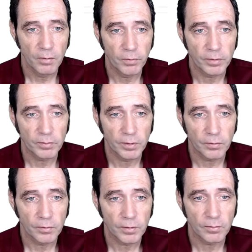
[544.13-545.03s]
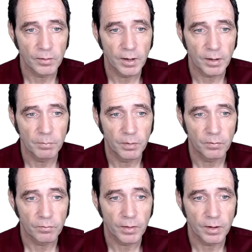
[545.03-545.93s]
which it's
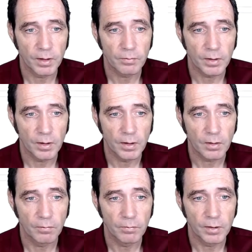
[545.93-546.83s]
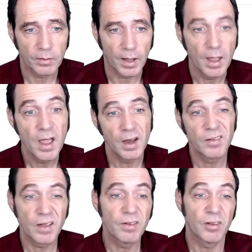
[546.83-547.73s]
69.5 confident there, and it's
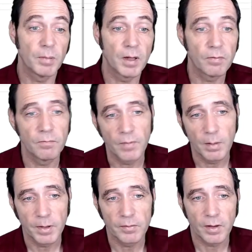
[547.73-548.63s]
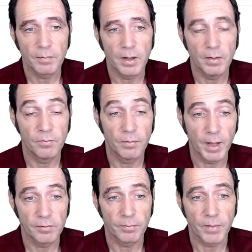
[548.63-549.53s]
giving us a bit of
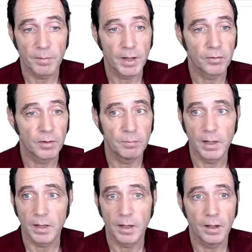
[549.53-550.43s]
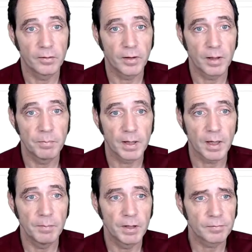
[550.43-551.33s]
information about it being a JPEG
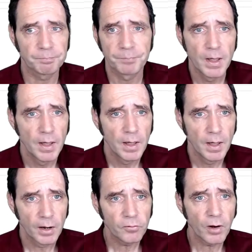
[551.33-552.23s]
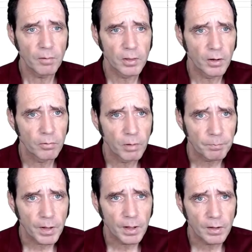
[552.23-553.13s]
image. Let's try with another one.
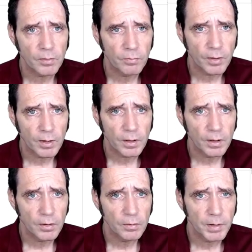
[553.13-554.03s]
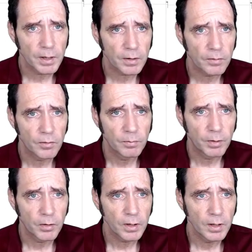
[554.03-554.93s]
So if I go back to
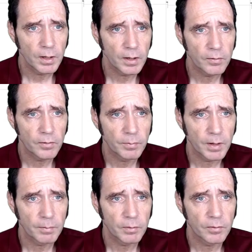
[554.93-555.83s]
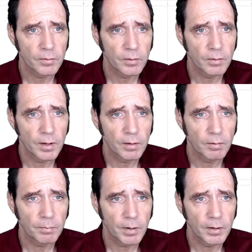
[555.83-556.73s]
body, I should be able to
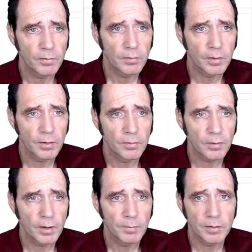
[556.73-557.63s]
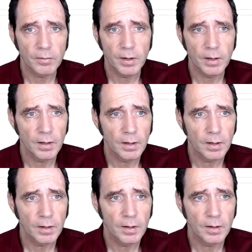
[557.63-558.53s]
replace this image here,
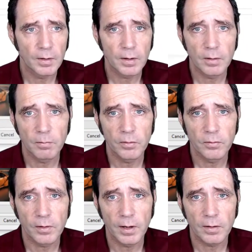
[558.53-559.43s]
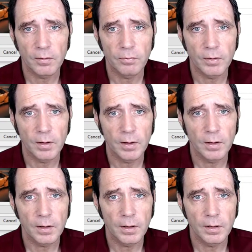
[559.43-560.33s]
and we'll select a
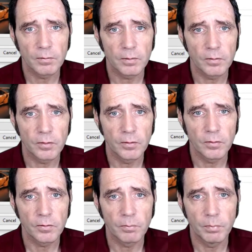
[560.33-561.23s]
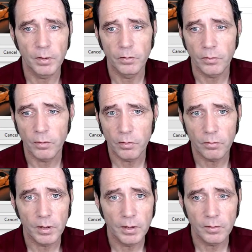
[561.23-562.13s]
file and we'll choose
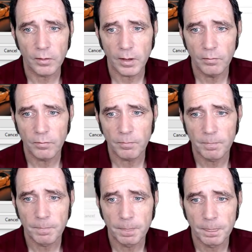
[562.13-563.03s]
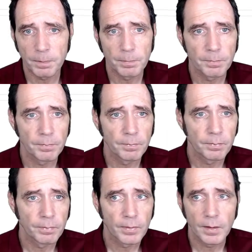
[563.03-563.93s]
bond3.gif
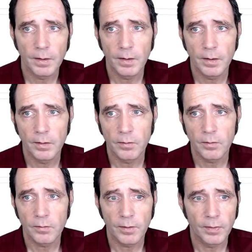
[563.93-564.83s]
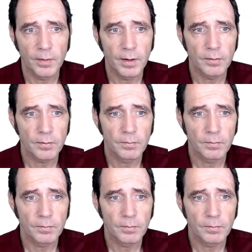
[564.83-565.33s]
and send that.